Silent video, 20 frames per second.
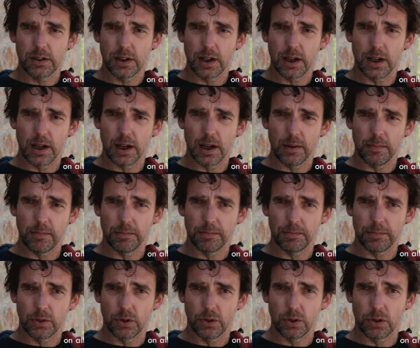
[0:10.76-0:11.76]

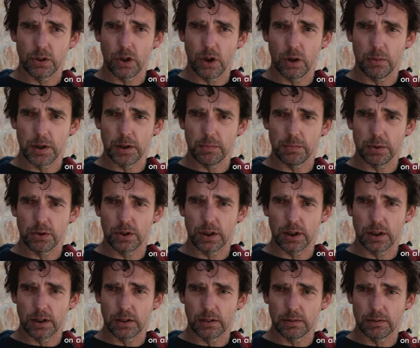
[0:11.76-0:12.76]
or goblet
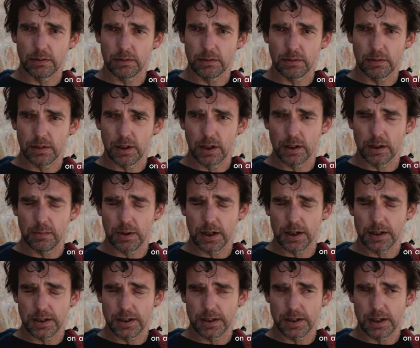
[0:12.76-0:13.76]
pruning in other
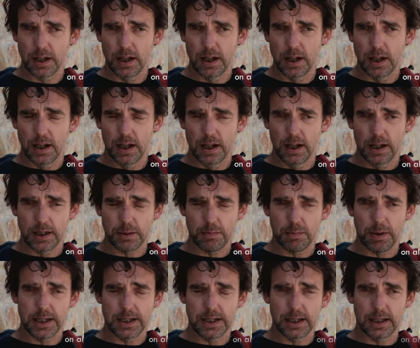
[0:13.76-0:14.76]
places. It's
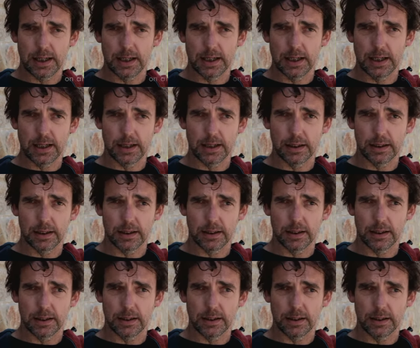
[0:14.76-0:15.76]
basically
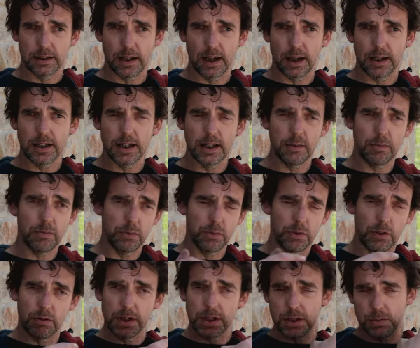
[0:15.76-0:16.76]
the idea.
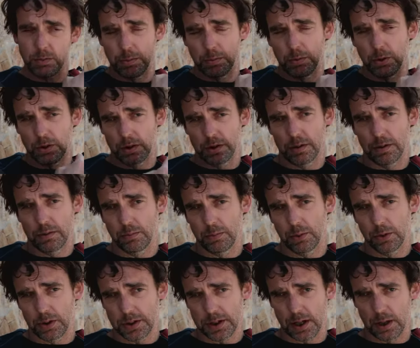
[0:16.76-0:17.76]
The reason we put
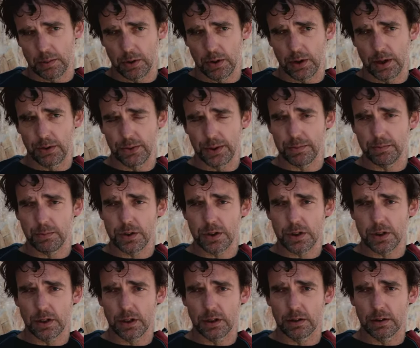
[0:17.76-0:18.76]
this Alberello in was
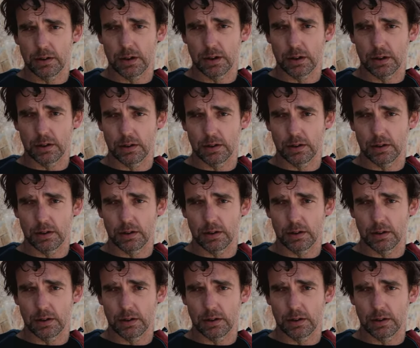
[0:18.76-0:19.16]
to